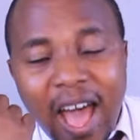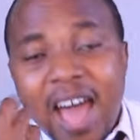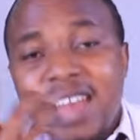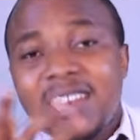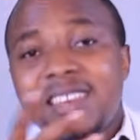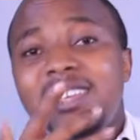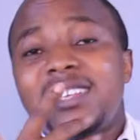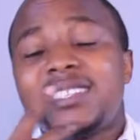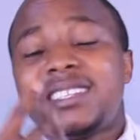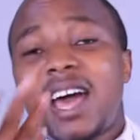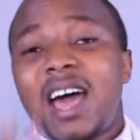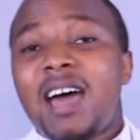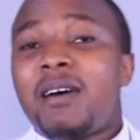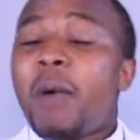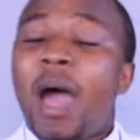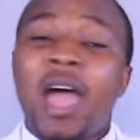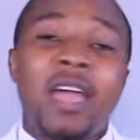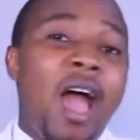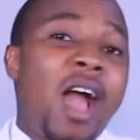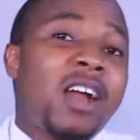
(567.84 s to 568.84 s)
And these
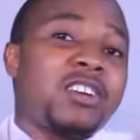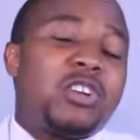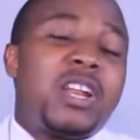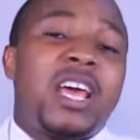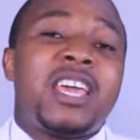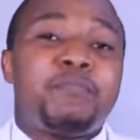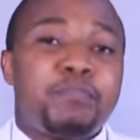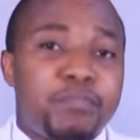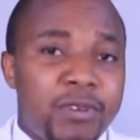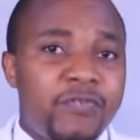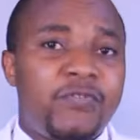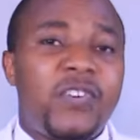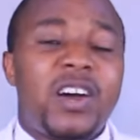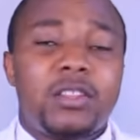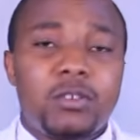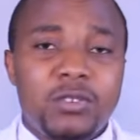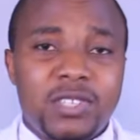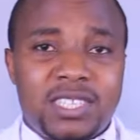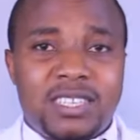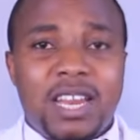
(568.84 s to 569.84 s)
are, I prefer
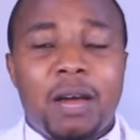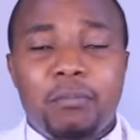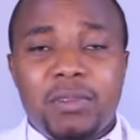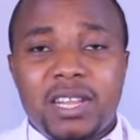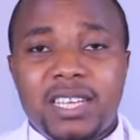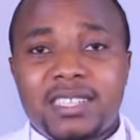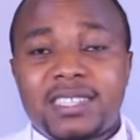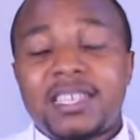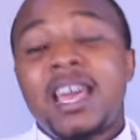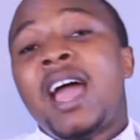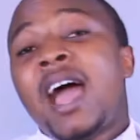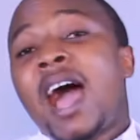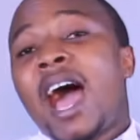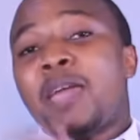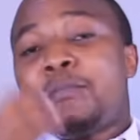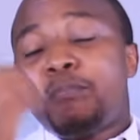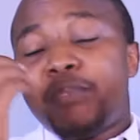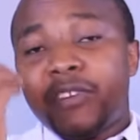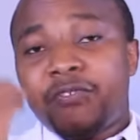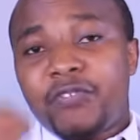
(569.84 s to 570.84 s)
those tablets.
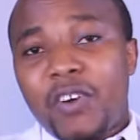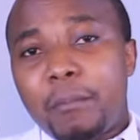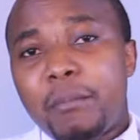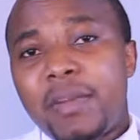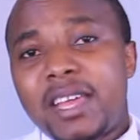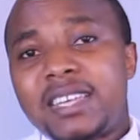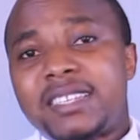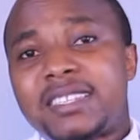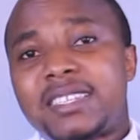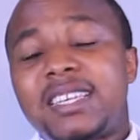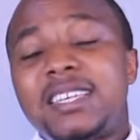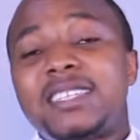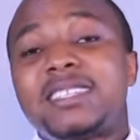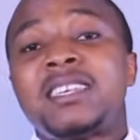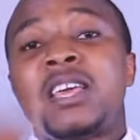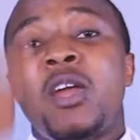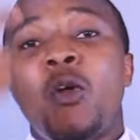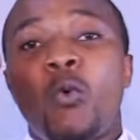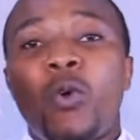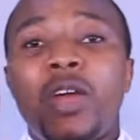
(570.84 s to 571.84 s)
I prefer medicines
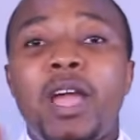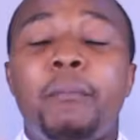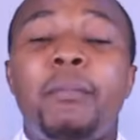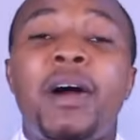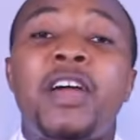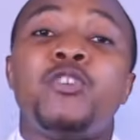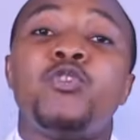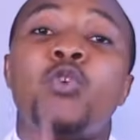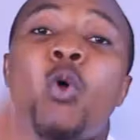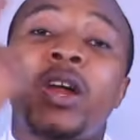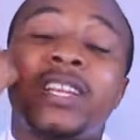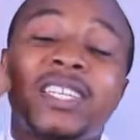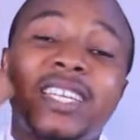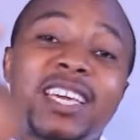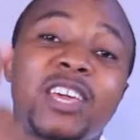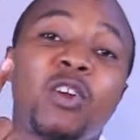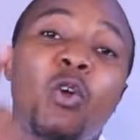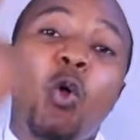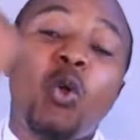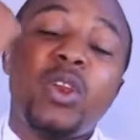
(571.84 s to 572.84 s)
whereby you are
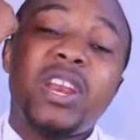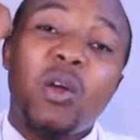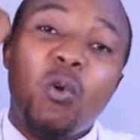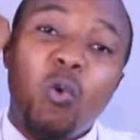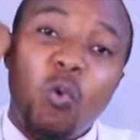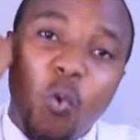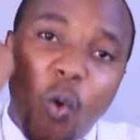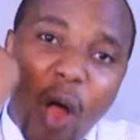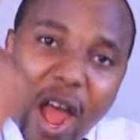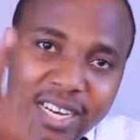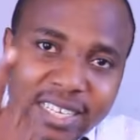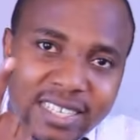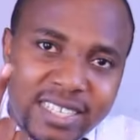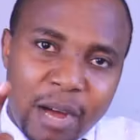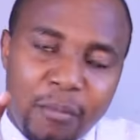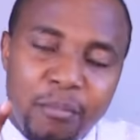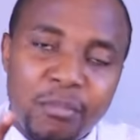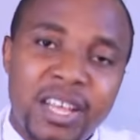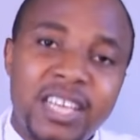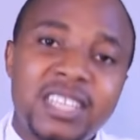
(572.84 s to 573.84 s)
taking only one
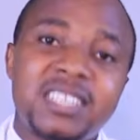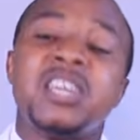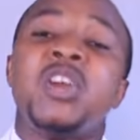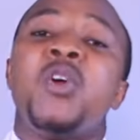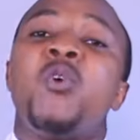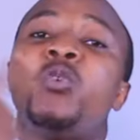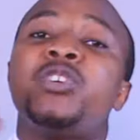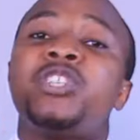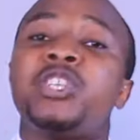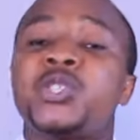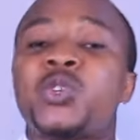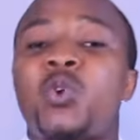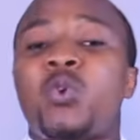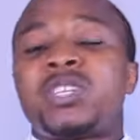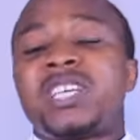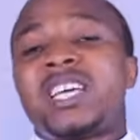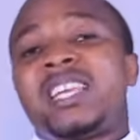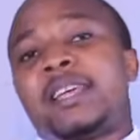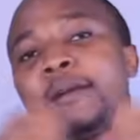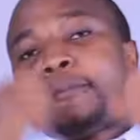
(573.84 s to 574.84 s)
tablet, which is
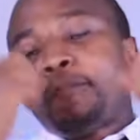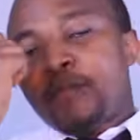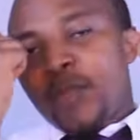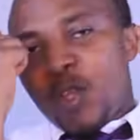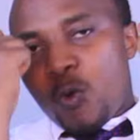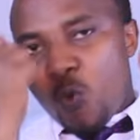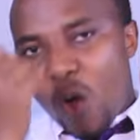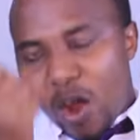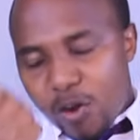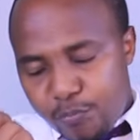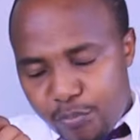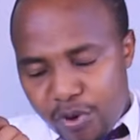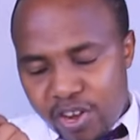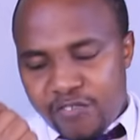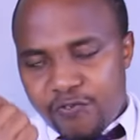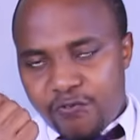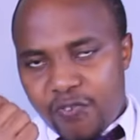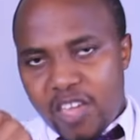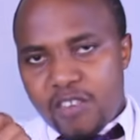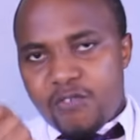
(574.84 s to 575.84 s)
containing
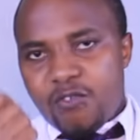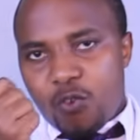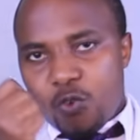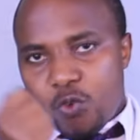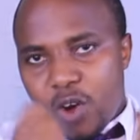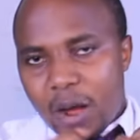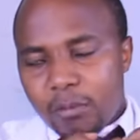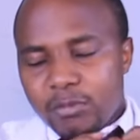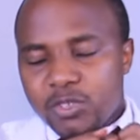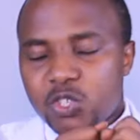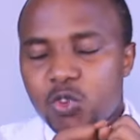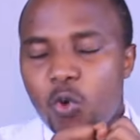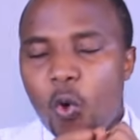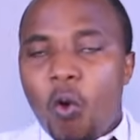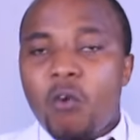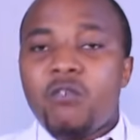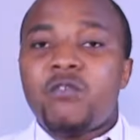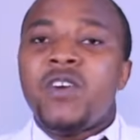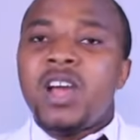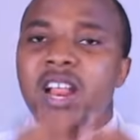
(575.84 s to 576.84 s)
1.5 grams
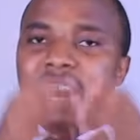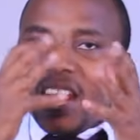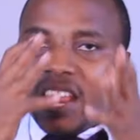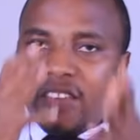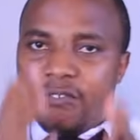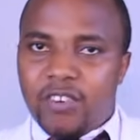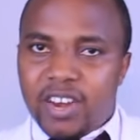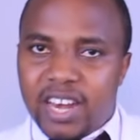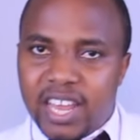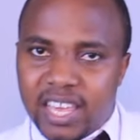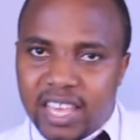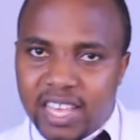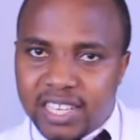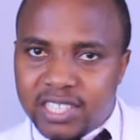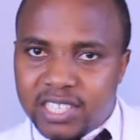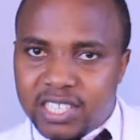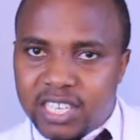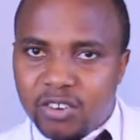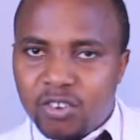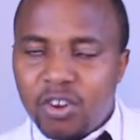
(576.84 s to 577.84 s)
of
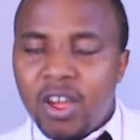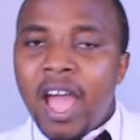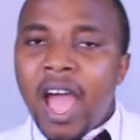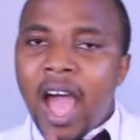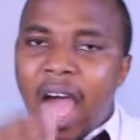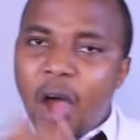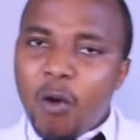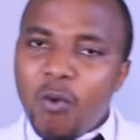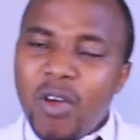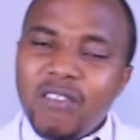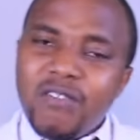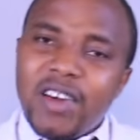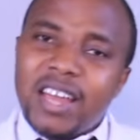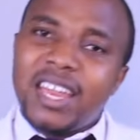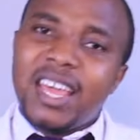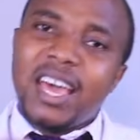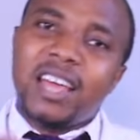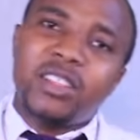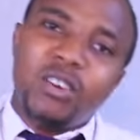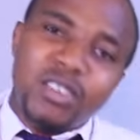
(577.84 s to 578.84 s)
levonorgestrel. However,
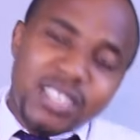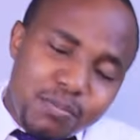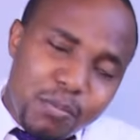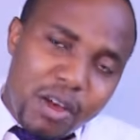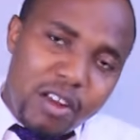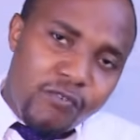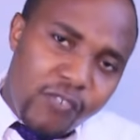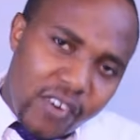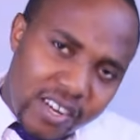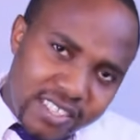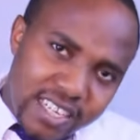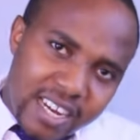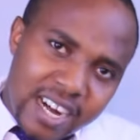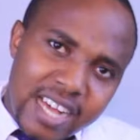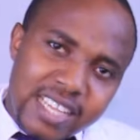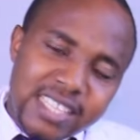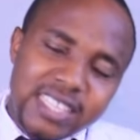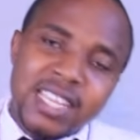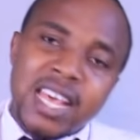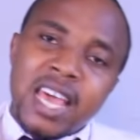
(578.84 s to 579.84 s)
there are those
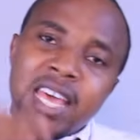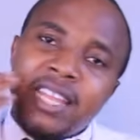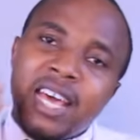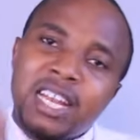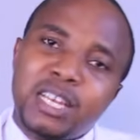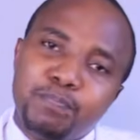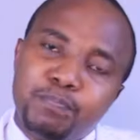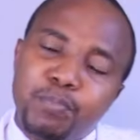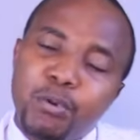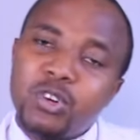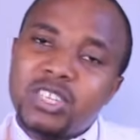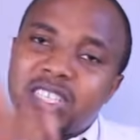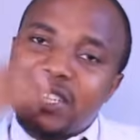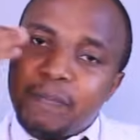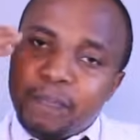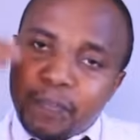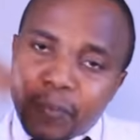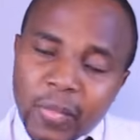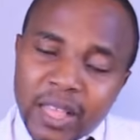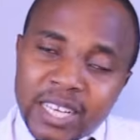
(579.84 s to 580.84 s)
manufacturers that put
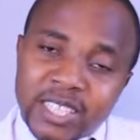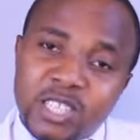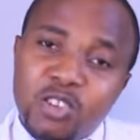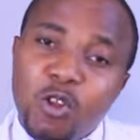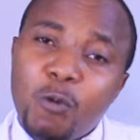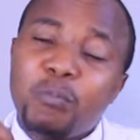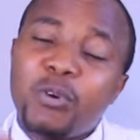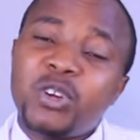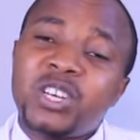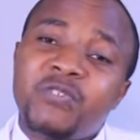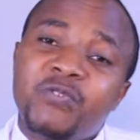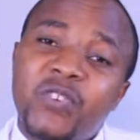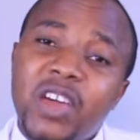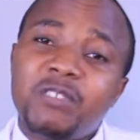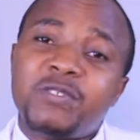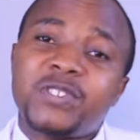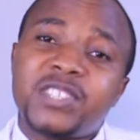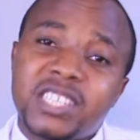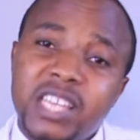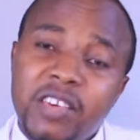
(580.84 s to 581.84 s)

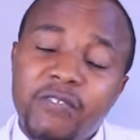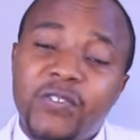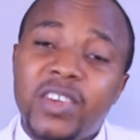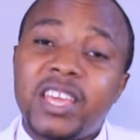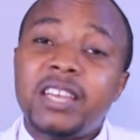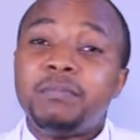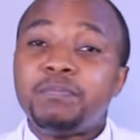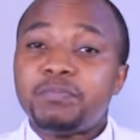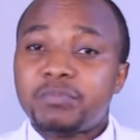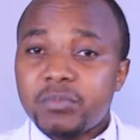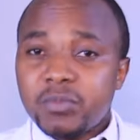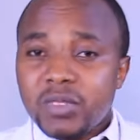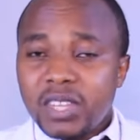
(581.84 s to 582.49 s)
0.57